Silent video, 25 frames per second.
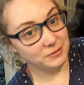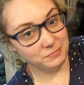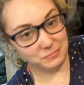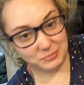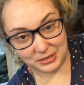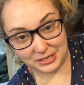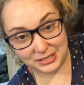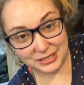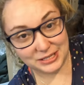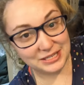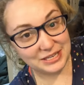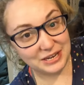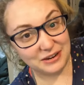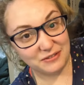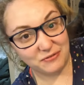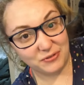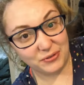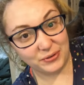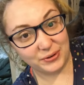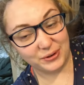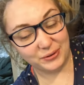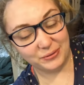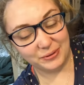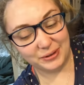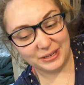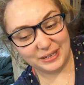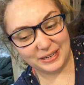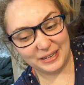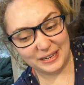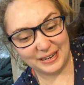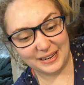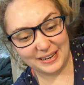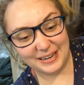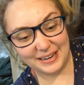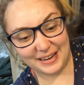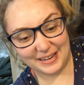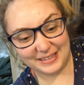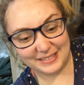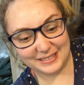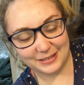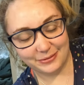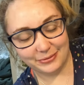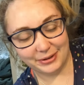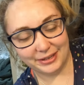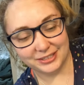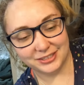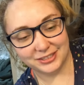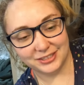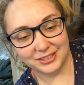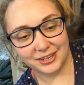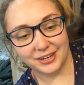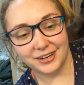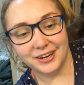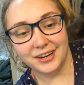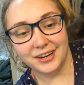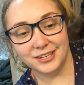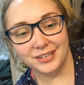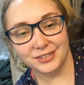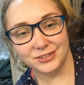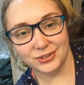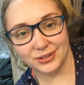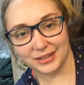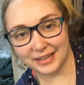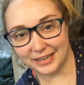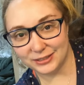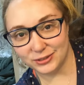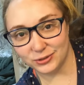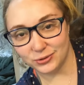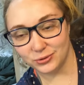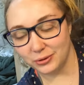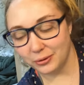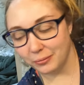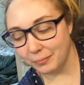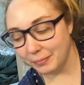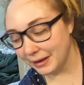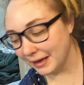but it's there for you when you need it next semester. So that's cool.